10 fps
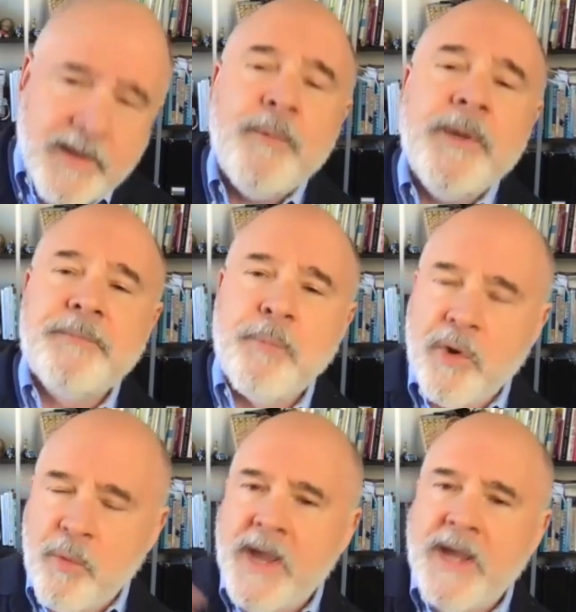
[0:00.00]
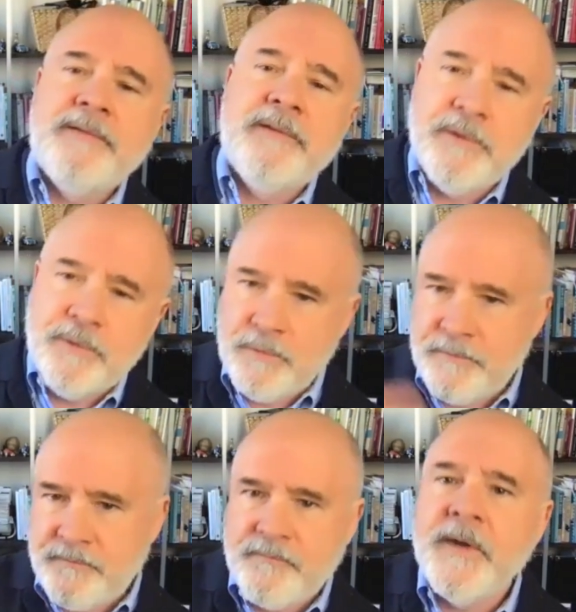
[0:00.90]
then we explore ways to
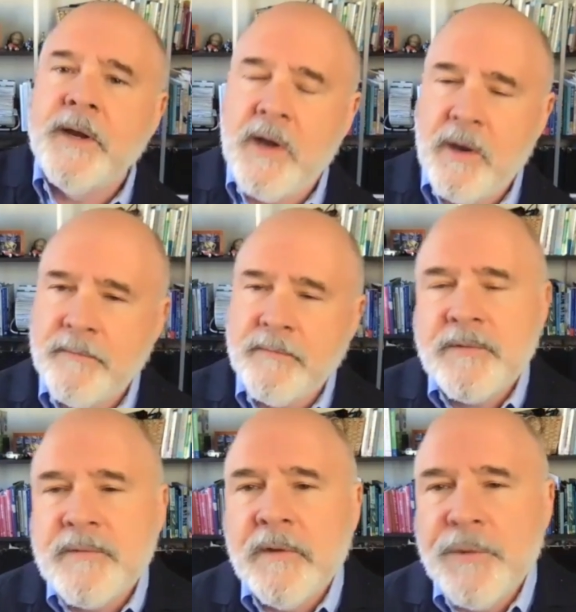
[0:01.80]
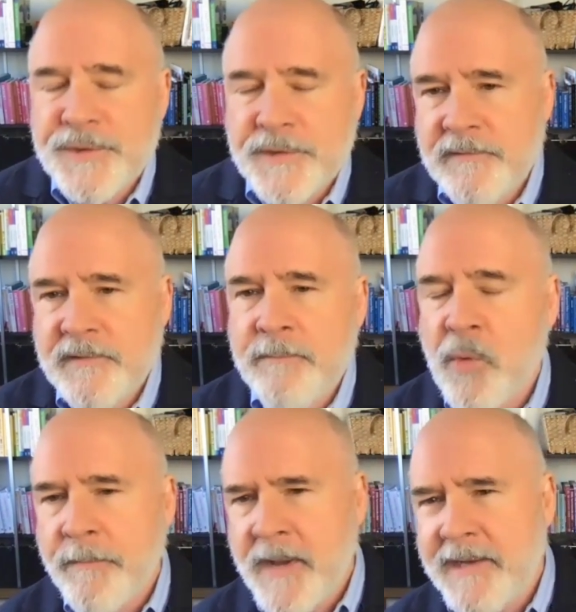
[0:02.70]
figure out solutions and
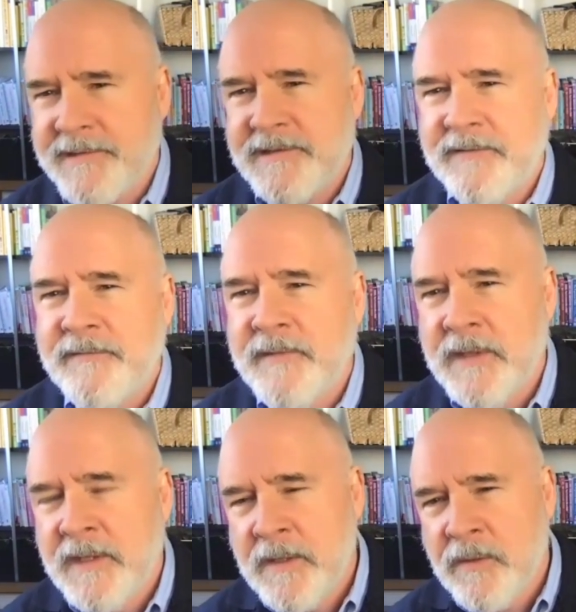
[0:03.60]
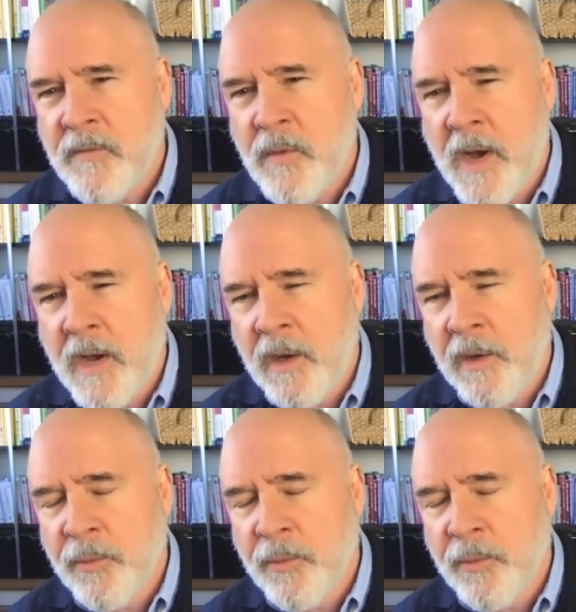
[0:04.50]
more positive uh,